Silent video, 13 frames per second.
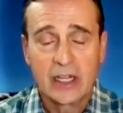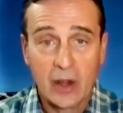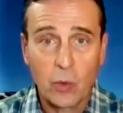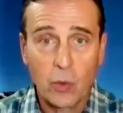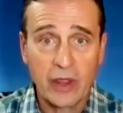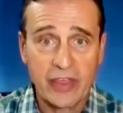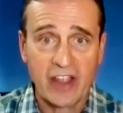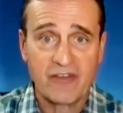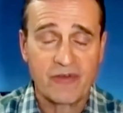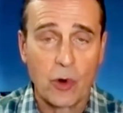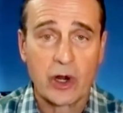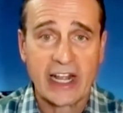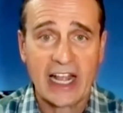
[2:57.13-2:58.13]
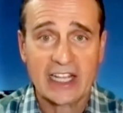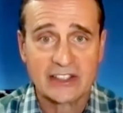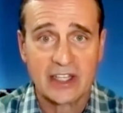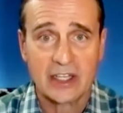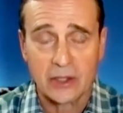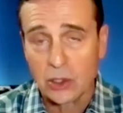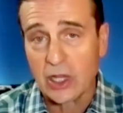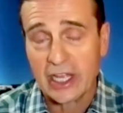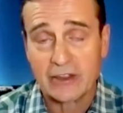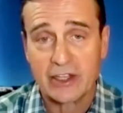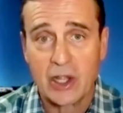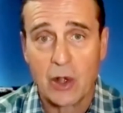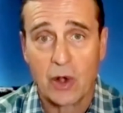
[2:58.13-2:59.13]
with a forecast that they'll
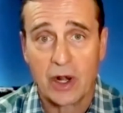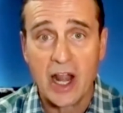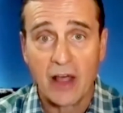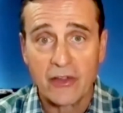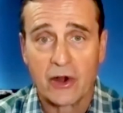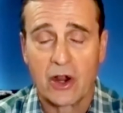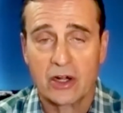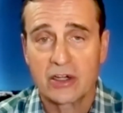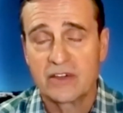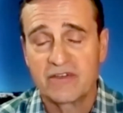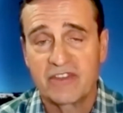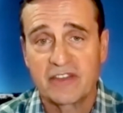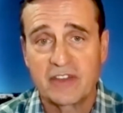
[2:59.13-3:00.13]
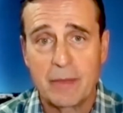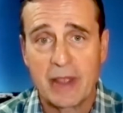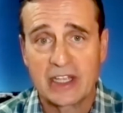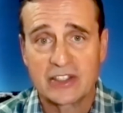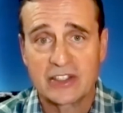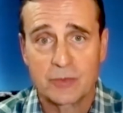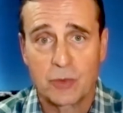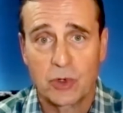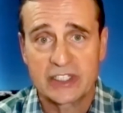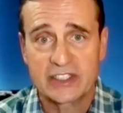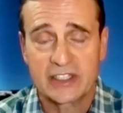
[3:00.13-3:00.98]
likely go another 150 basis points